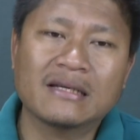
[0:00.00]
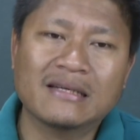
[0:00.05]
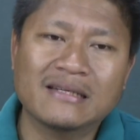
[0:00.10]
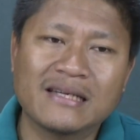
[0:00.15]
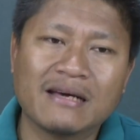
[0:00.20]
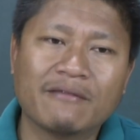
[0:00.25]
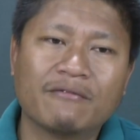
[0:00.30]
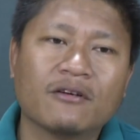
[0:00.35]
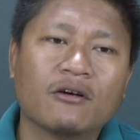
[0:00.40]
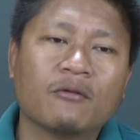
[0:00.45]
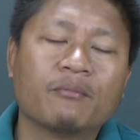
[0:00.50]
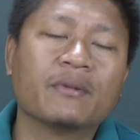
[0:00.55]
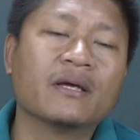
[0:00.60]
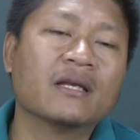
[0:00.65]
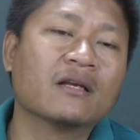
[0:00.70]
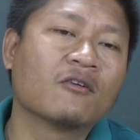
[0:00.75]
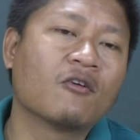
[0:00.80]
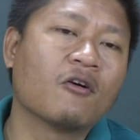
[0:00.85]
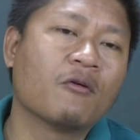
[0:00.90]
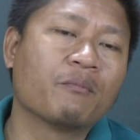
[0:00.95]
developed
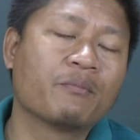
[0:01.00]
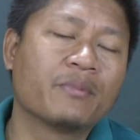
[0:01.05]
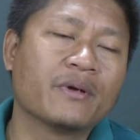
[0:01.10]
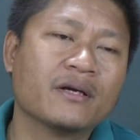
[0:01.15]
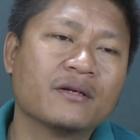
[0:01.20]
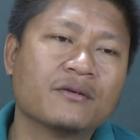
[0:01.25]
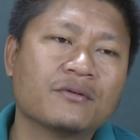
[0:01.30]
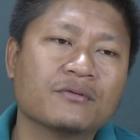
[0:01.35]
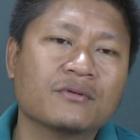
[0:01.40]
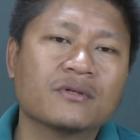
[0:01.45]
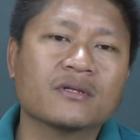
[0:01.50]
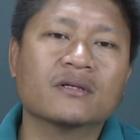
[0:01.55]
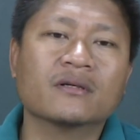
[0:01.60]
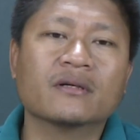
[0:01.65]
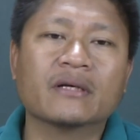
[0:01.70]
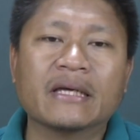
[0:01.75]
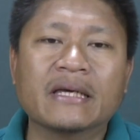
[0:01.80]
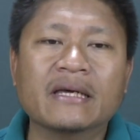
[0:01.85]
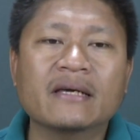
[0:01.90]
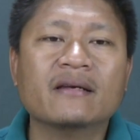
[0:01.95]
in compared to the
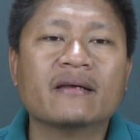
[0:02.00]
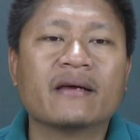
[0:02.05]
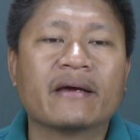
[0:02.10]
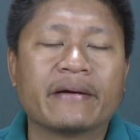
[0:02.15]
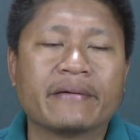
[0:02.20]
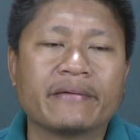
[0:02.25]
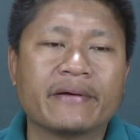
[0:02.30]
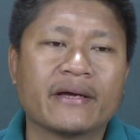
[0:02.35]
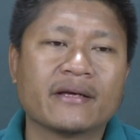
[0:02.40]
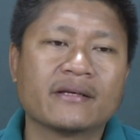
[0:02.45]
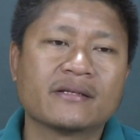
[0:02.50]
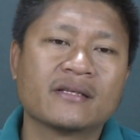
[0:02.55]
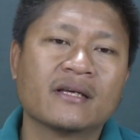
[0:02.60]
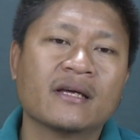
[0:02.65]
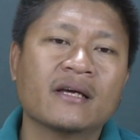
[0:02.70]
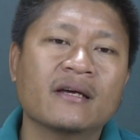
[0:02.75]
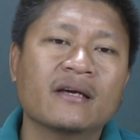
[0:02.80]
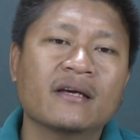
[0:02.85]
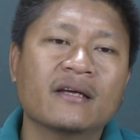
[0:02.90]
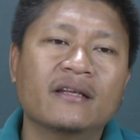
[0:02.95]
hill areas.
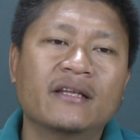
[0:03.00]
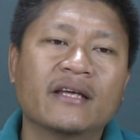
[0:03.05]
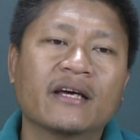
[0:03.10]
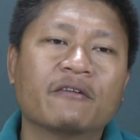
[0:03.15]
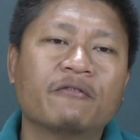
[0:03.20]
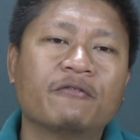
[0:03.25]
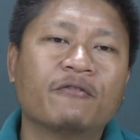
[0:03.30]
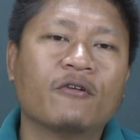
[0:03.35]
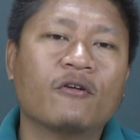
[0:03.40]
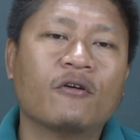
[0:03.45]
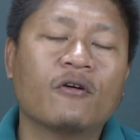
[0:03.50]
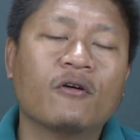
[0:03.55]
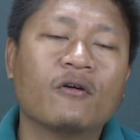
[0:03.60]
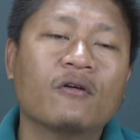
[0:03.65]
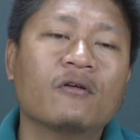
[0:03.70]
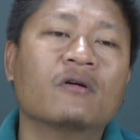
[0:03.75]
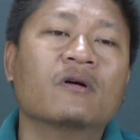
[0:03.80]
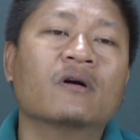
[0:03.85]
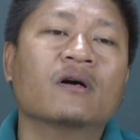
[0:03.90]
Therefore,